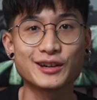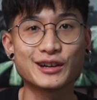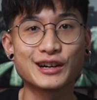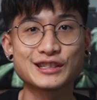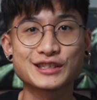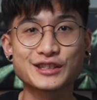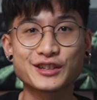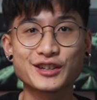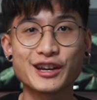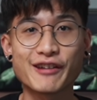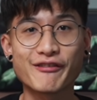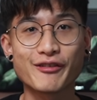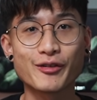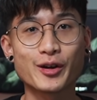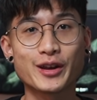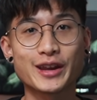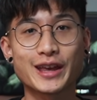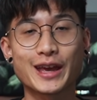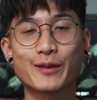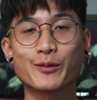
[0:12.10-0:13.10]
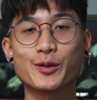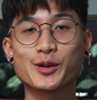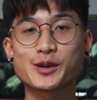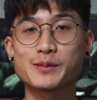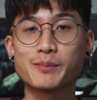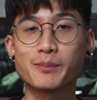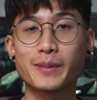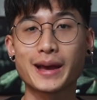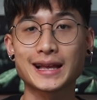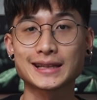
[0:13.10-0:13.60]
how's it going everyone, and
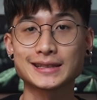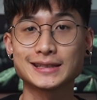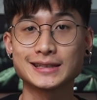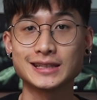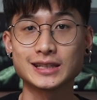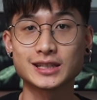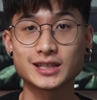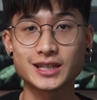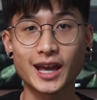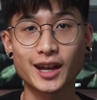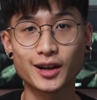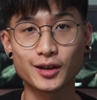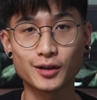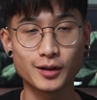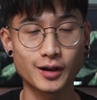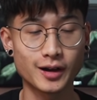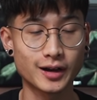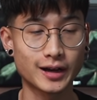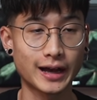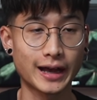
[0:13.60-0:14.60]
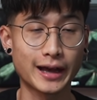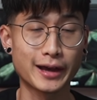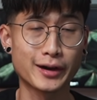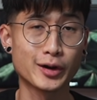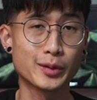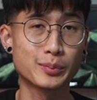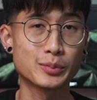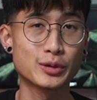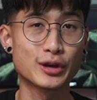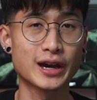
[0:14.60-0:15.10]
welcome back to the channel. I
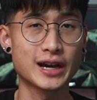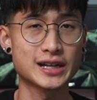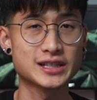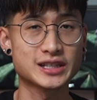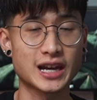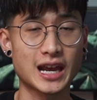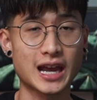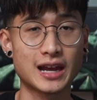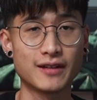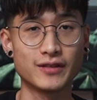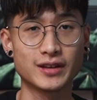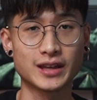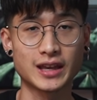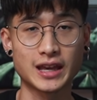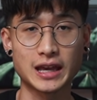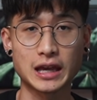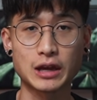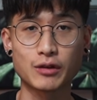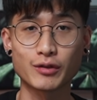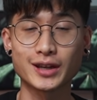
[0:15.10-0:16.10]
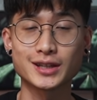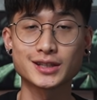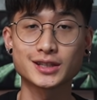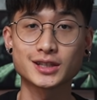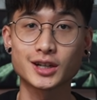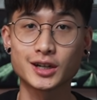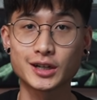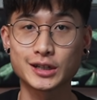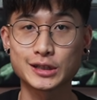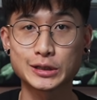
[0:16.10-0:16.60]
hope you guys are having a great
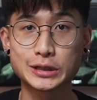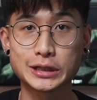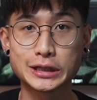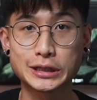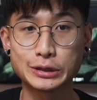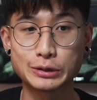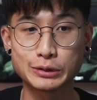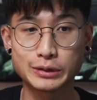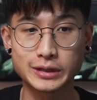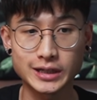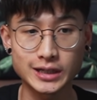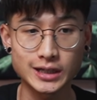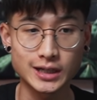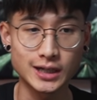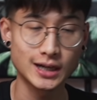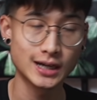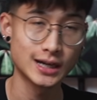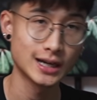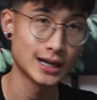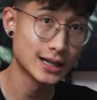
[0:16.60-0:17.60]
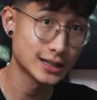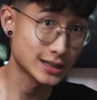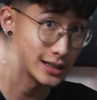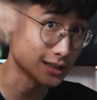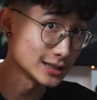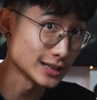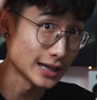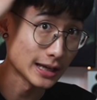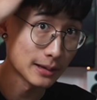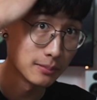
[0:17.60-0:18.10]
start to the new year,
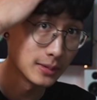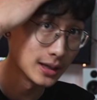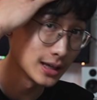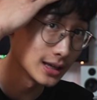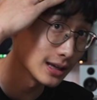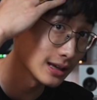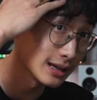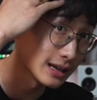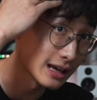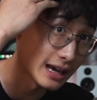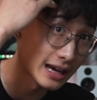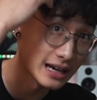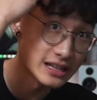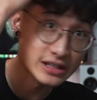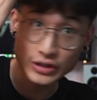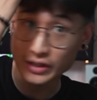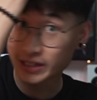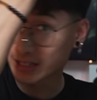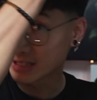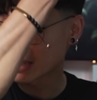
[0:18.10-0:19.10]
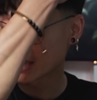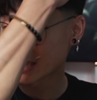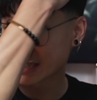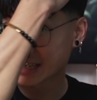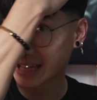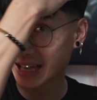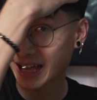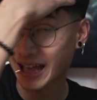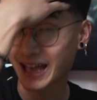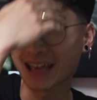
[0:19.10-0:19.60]
just like me. As you can
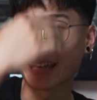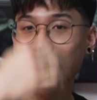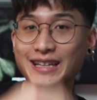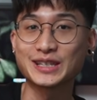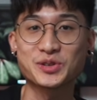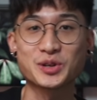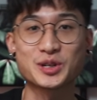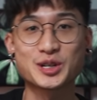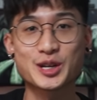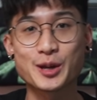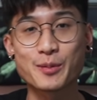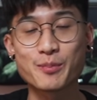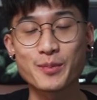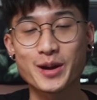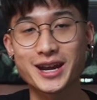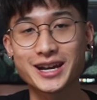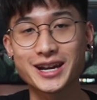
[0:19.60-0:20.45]
see, I switched up my